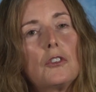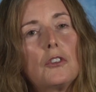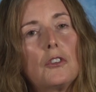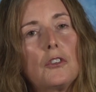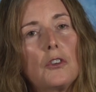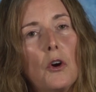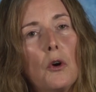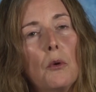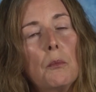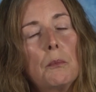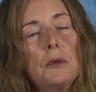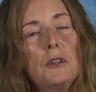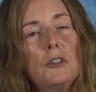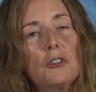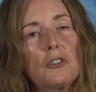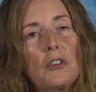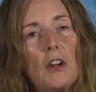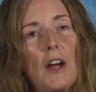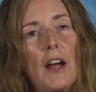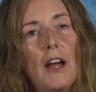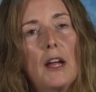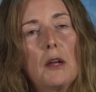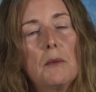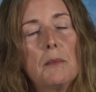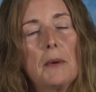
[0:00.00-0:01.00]
Don't be
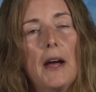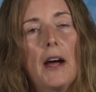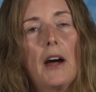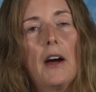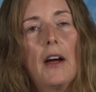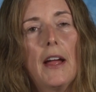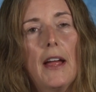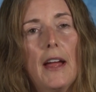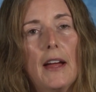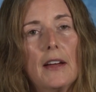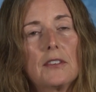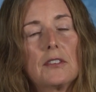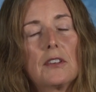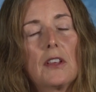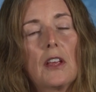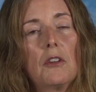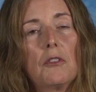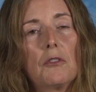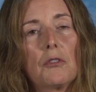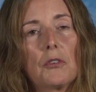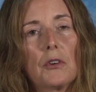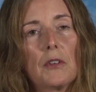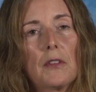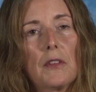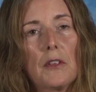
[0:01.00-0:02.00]
shy about
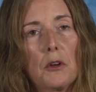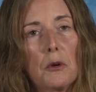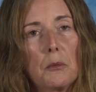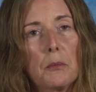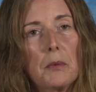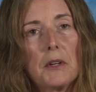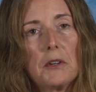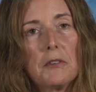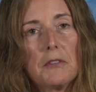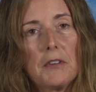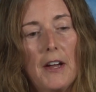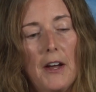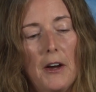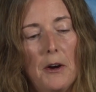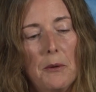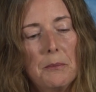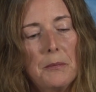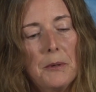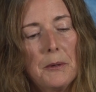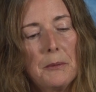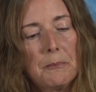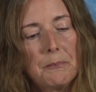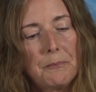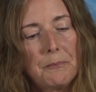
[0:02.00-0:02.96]
asking for a little bit of help.